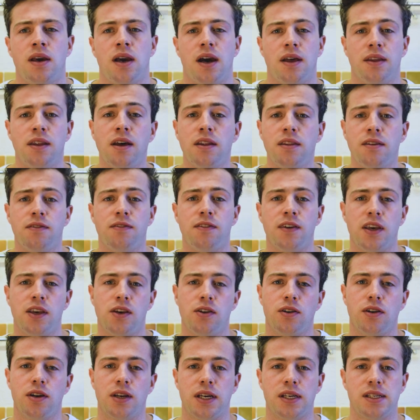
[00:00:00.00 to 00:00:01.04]
Another thing
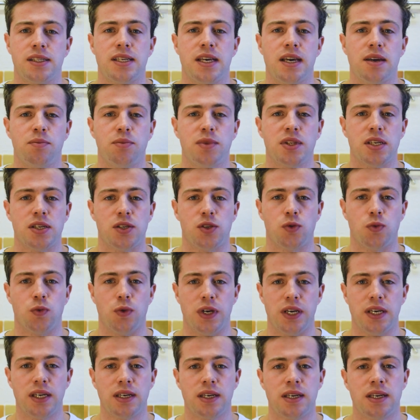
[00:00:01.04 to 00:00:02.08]
you're gonna attempt this
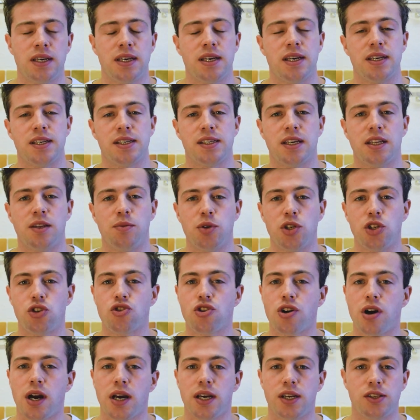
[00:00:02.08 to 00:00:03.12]
week is gonna be
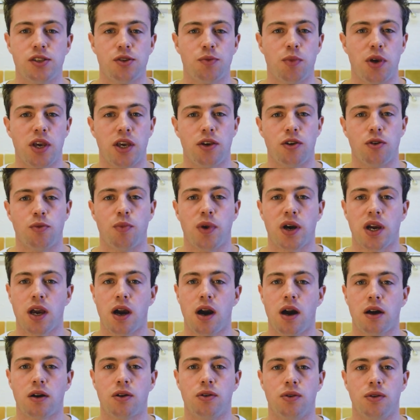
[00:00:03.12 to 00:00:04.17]
trying to make your
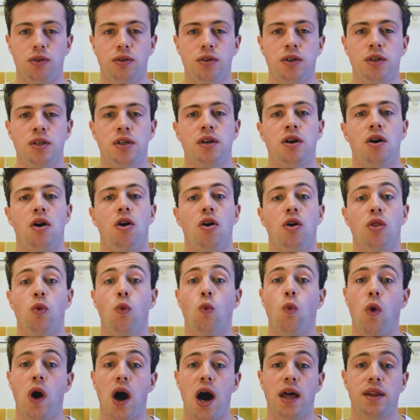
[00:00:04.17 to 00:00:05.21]
macaco
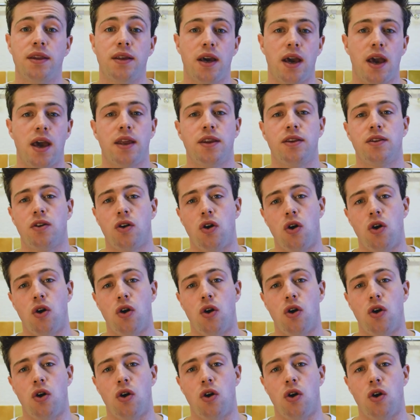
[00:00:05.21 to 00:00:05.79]
on one hand